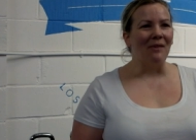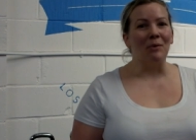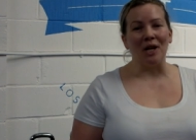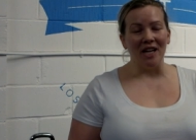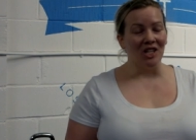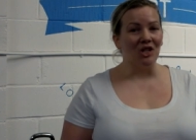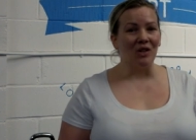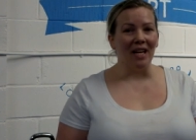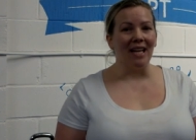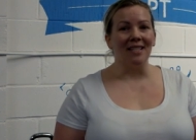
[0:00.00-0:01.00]
What I enjoy
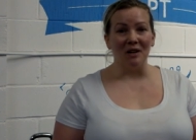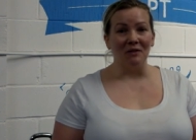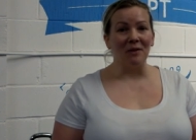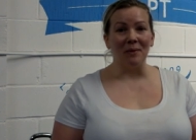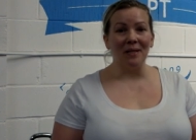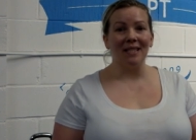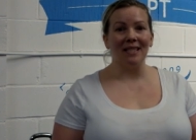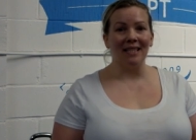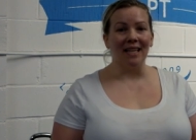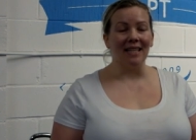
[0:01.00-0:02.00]
is afterwards
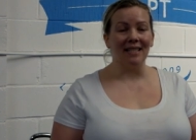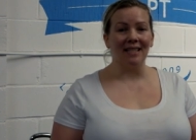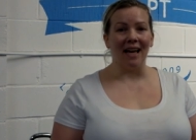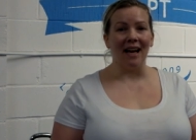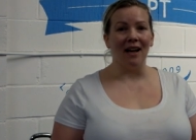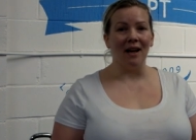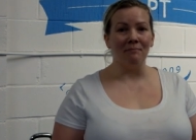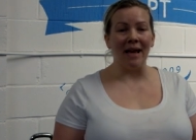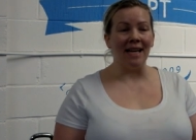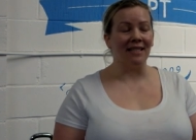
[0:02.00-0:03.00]
is that
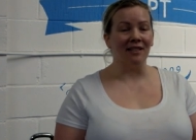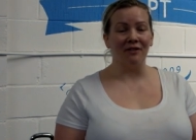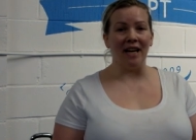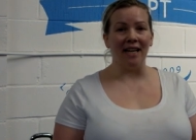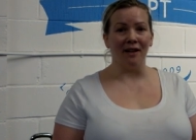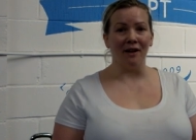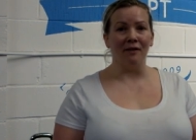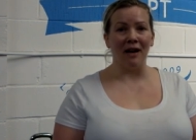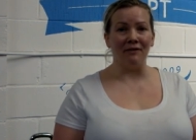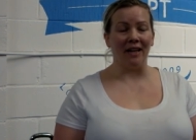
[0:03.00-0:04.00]
amazing feeling of
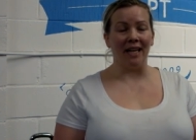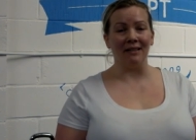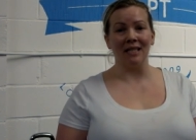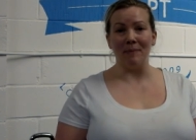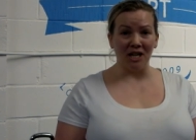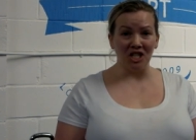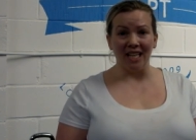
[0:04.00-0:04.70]
having smashed it